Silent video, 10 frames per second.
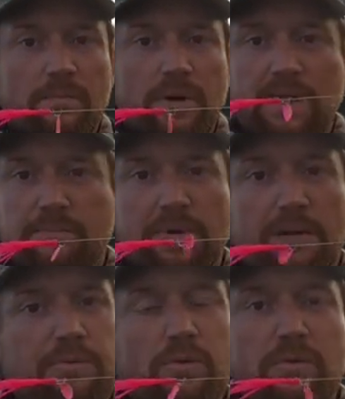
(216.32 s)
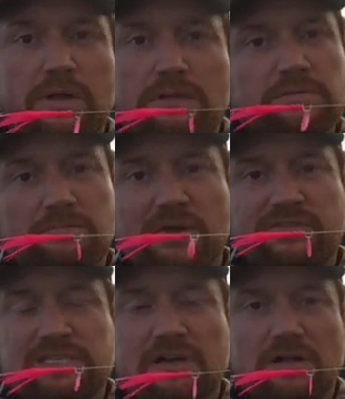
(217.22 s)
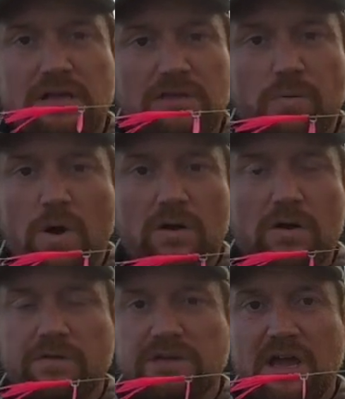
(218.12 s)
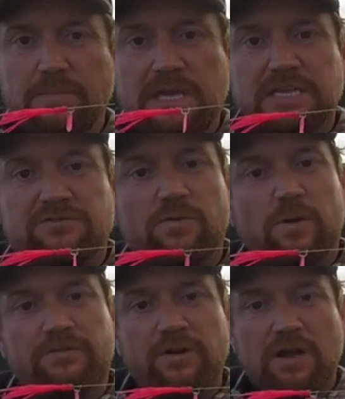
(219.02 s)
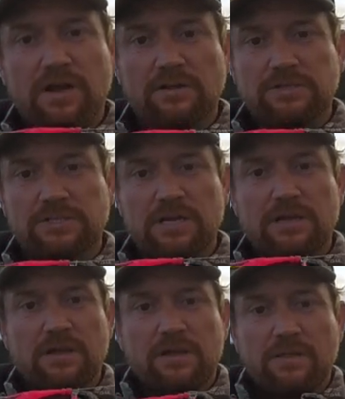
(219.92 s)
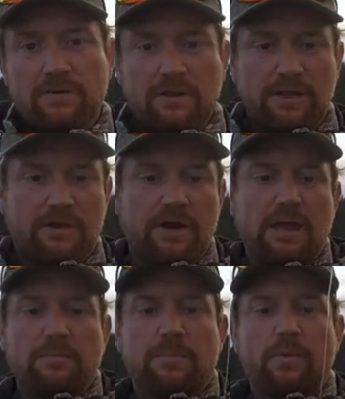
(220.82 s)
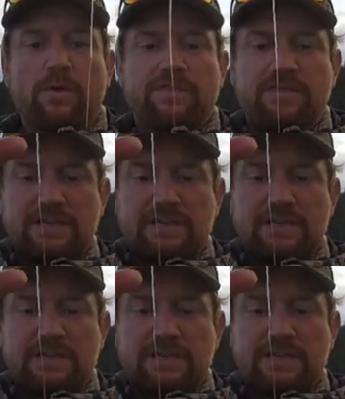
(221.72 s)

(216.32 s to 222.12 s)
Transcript: I put one of these in the water all the time. He has 4 different colors. They're really great. But with